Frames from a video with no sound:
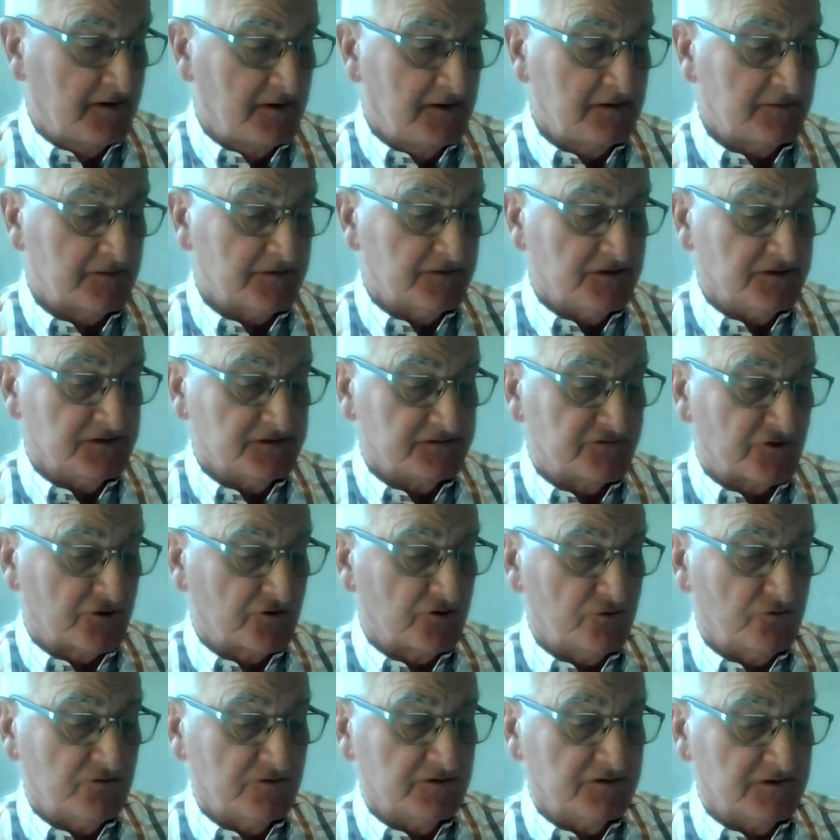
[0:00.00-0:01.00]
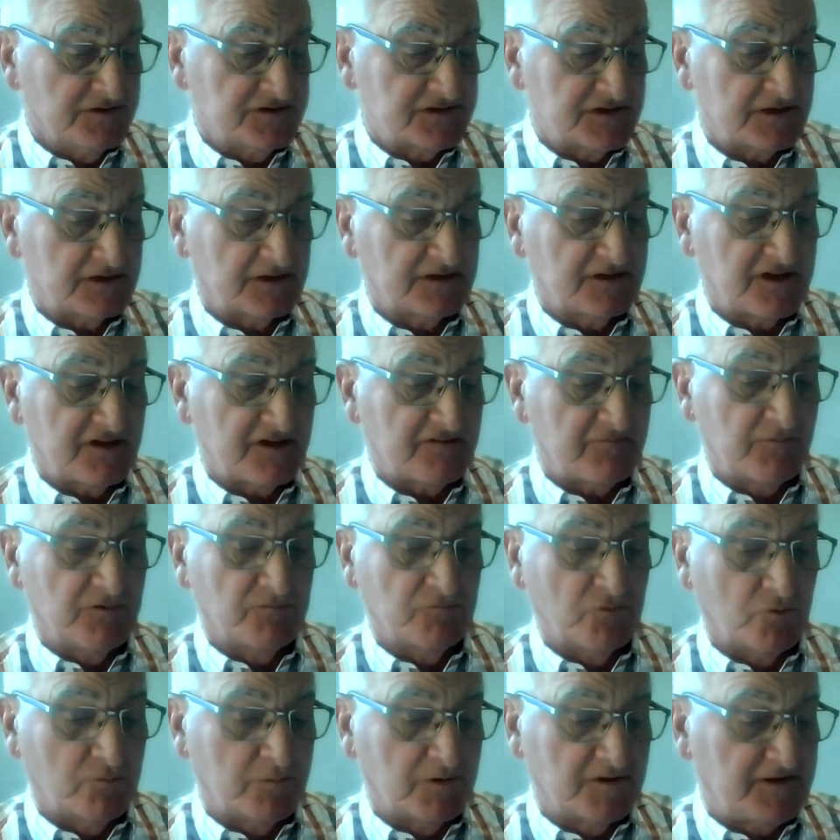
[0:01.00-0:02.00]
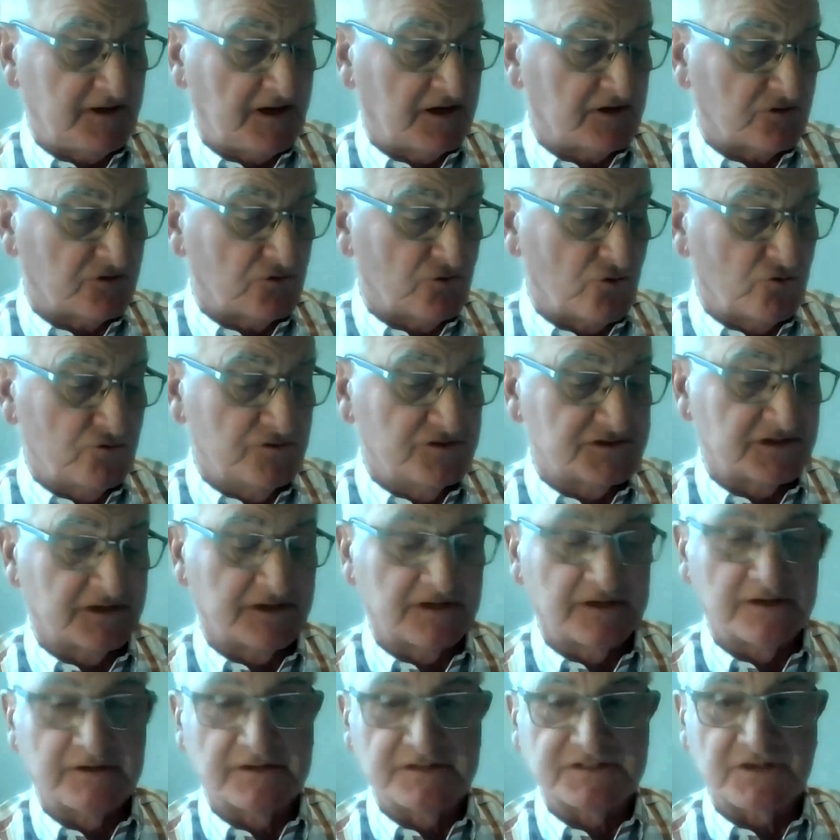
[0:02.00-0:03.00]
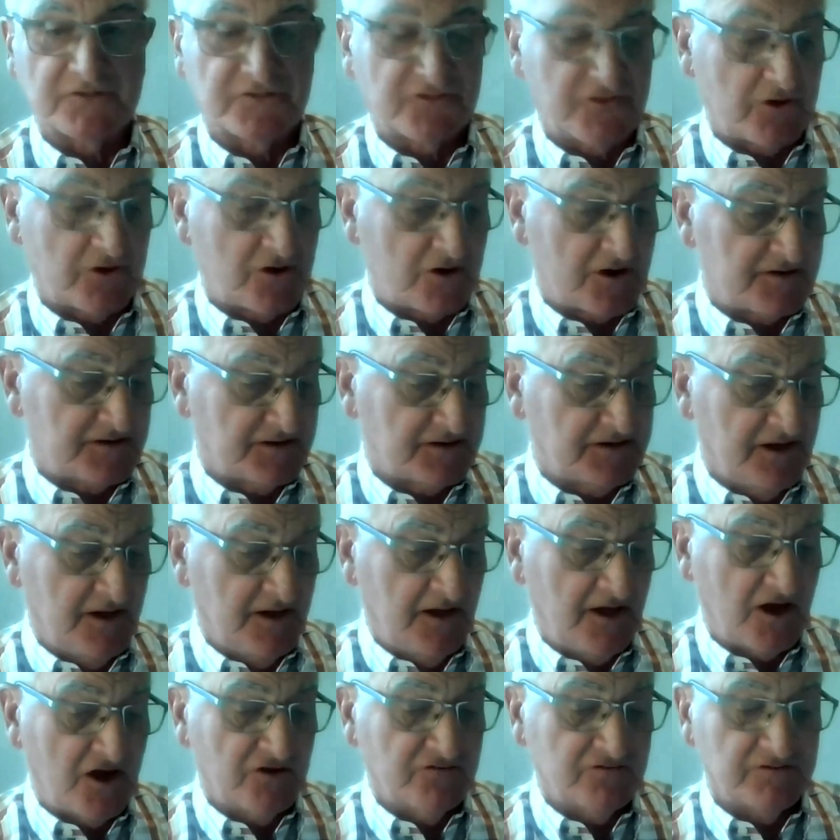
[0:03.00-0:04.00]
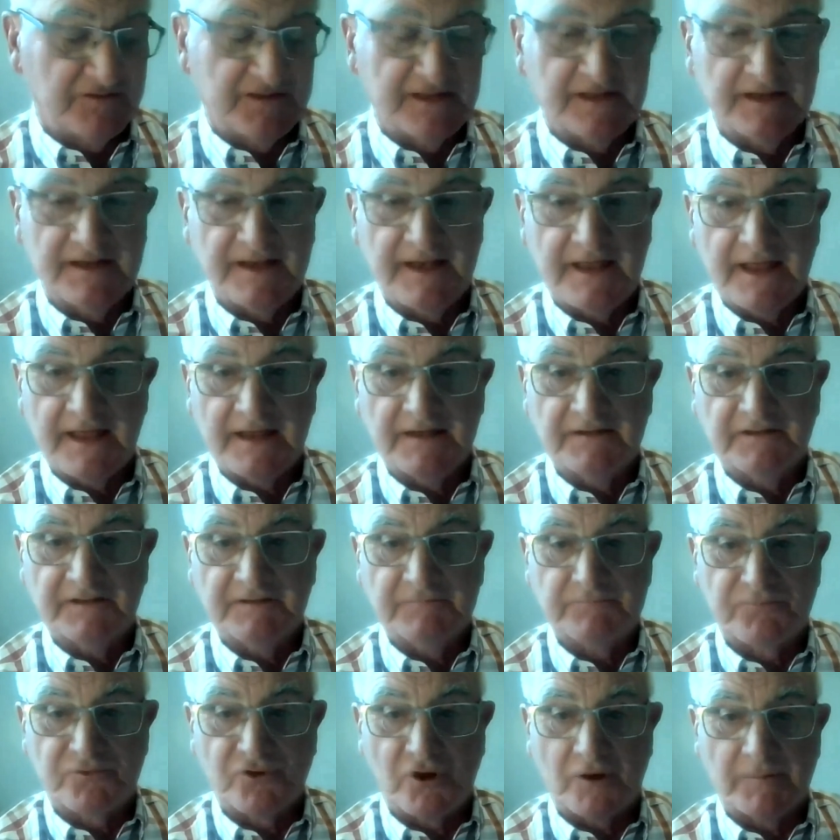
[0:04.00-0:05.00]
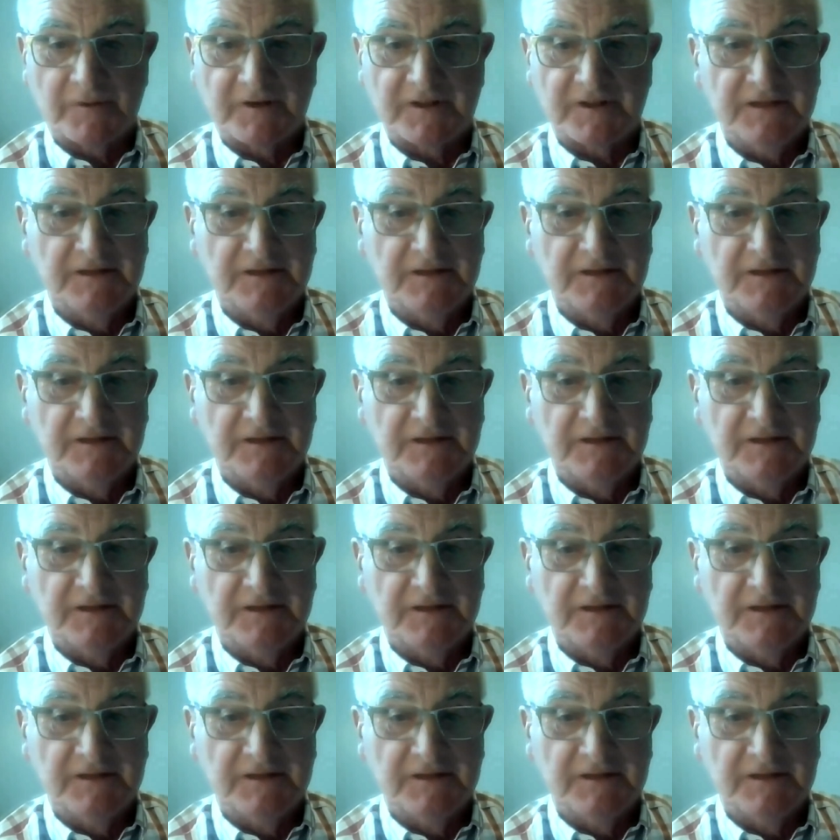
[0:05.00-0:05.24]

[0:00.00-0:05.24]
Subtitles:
And 2, the New Zealand government will protect all New Zealanders' authority over their land and property.